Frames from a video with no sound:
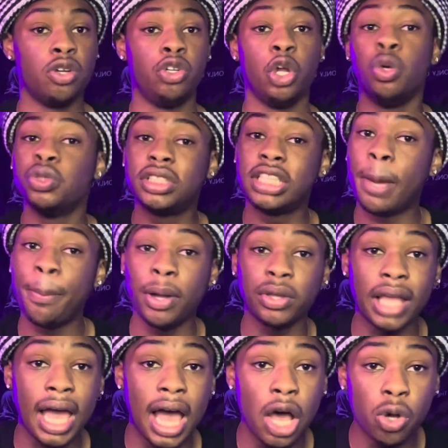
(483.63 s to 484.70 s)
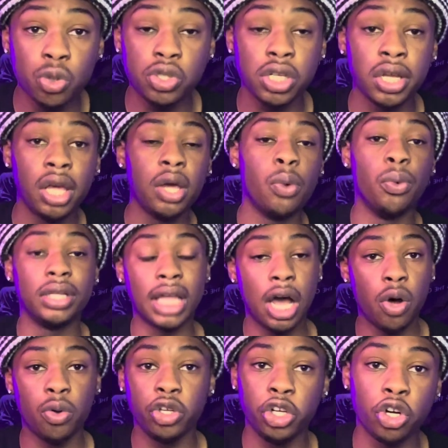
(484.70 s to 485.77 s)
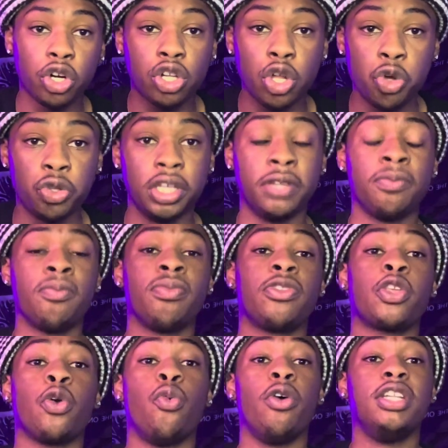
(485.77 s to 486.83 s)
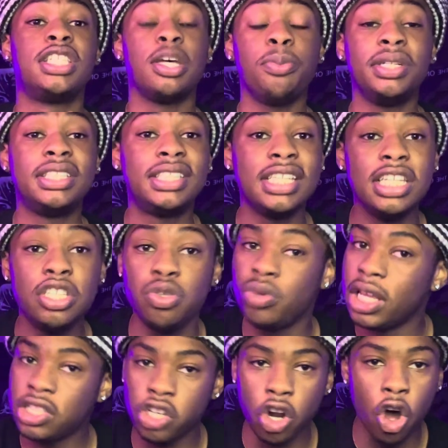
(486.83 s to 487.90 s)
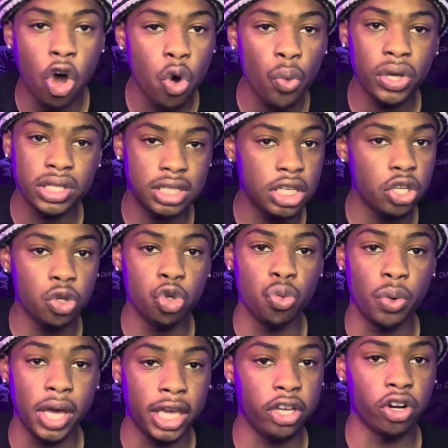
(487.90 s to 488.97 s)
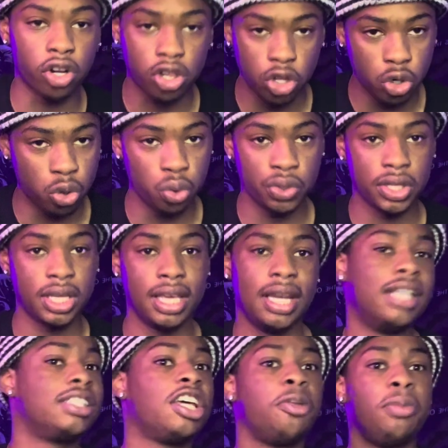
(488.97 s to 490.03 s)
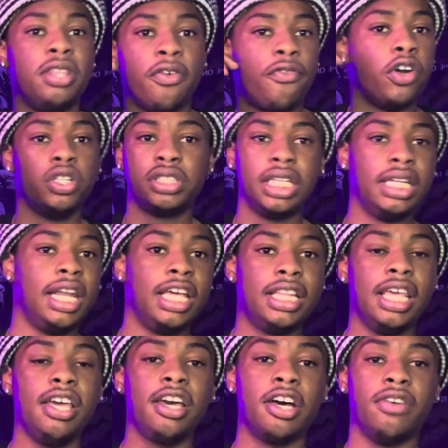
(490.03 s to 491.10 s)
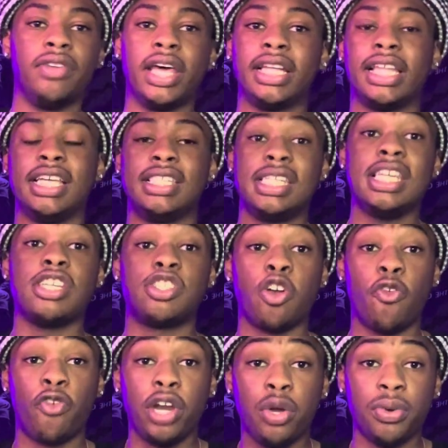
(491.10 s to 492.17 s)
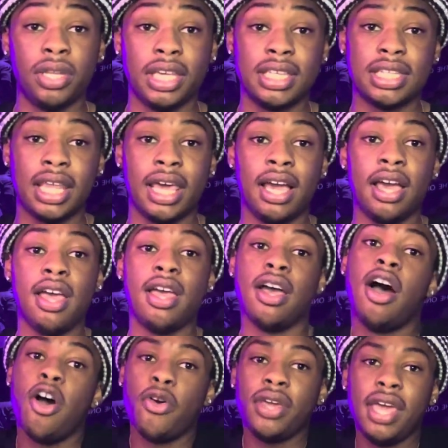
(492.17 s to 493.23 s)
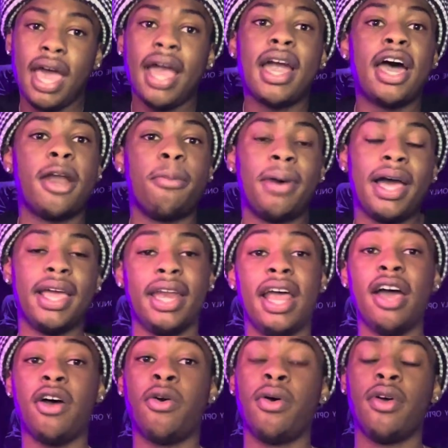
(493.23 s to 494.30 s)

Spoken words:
Don't step out the house without your clothing. When someone sees you, they should always see you in your clothes. And that's gonna be the first thing they think of. Like, they see it so frequently, it's like, oh yeah, I gotta buy it now.